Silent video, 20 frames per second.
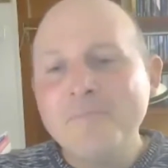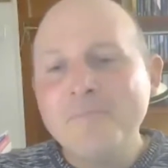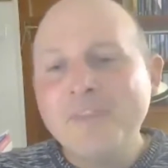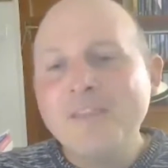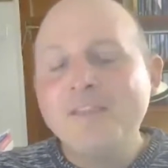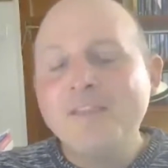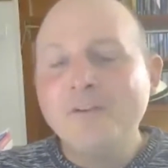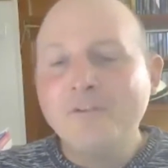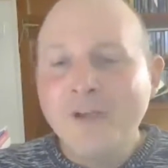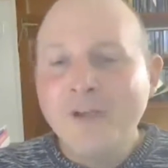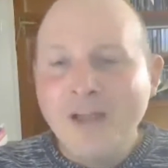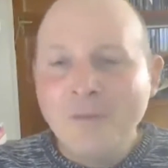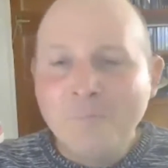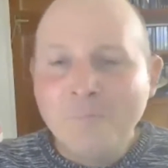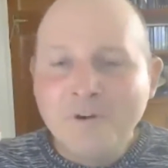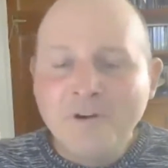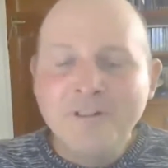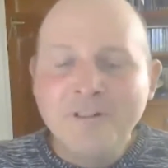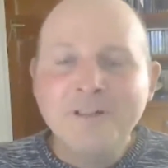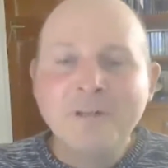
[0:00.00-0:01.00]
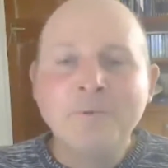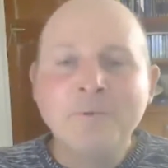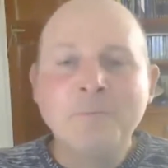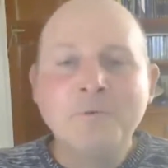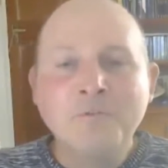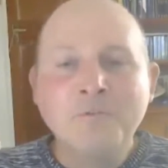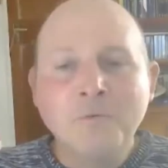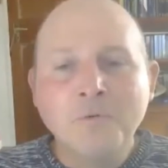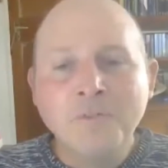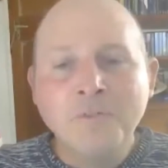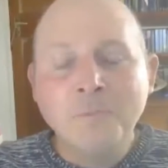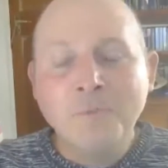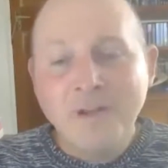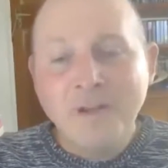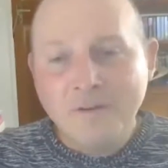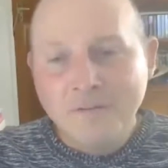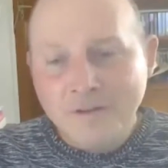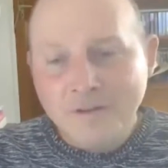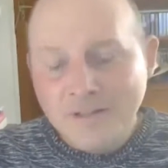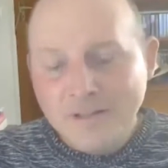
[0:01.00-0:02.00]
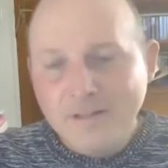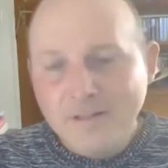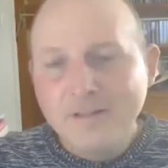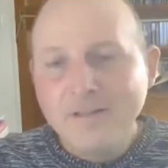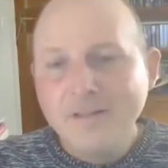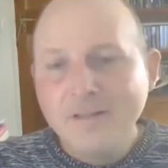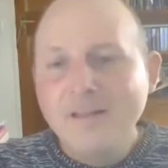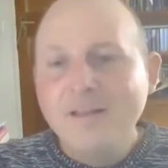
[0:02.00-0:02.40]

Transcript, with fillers: the grandparents coming before the parents.